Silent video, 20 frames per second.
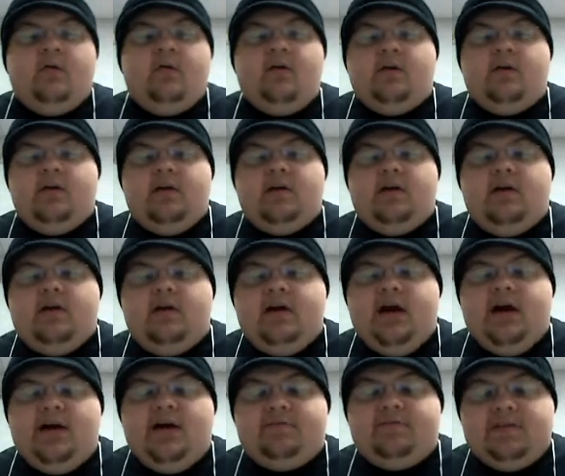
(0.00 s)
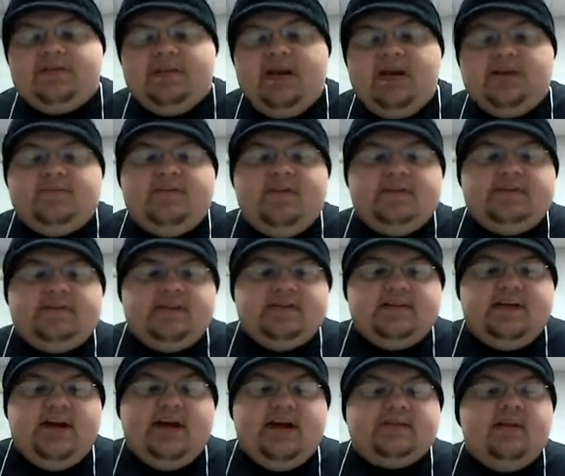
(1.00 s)
We want to have these guys face
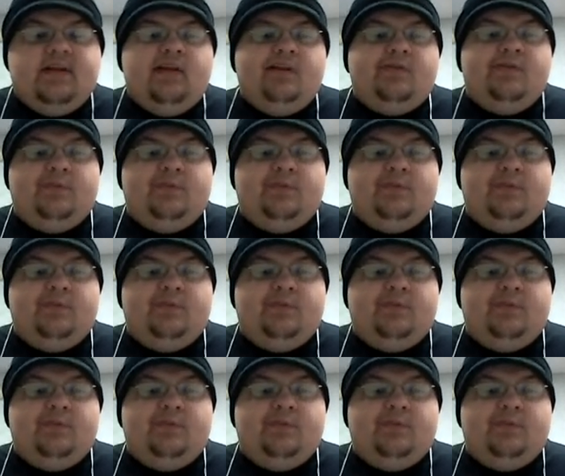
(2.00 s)
these guys.